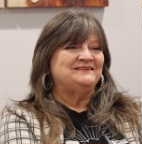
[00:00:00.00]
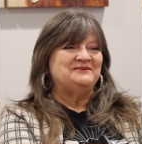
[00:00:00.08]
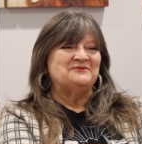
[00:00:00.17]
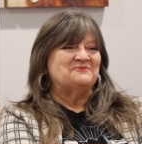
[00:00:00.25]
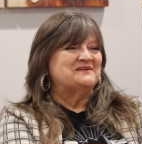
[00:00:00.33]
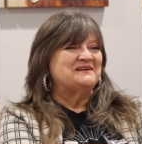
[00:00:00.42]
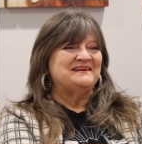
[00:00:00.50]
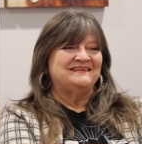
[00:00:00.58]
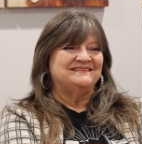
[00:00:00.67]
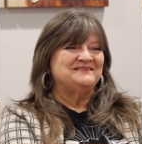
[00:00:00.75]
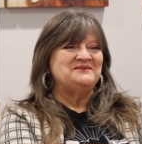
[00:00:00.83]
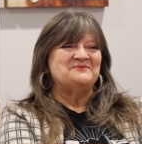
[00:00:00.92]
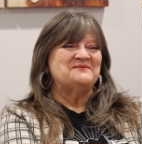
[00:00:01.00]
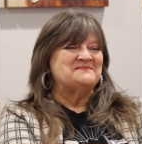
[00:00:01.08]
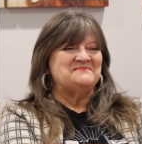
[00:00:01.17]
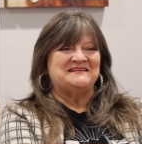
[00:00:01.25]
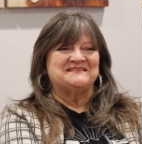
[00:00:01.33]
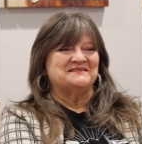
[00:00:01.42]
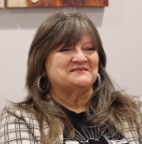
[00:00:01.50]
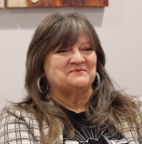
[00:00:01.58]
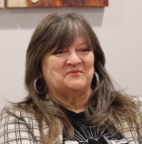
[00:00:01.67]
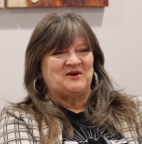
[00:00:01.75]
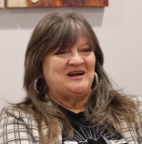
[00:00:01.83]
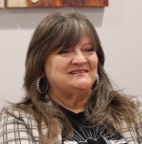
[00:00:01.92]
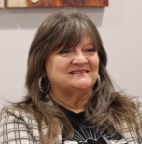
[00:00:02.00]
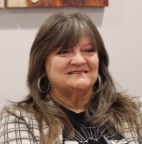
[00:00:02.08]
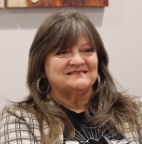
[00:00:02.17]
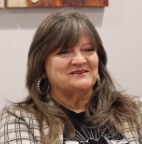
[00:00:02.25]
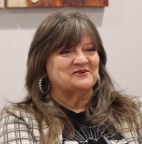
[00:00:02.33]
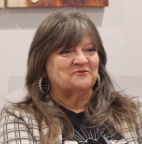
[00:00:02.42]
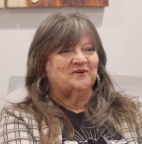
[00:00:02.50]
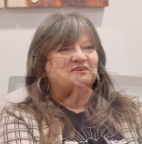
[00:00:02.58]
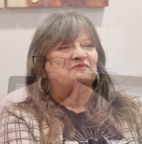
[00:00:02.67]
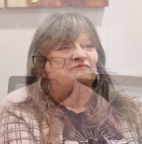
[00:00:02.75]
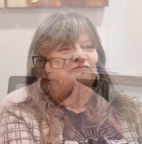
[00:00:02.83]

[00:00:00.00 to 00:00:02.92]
you don't want to miss the surprises that are wonderful.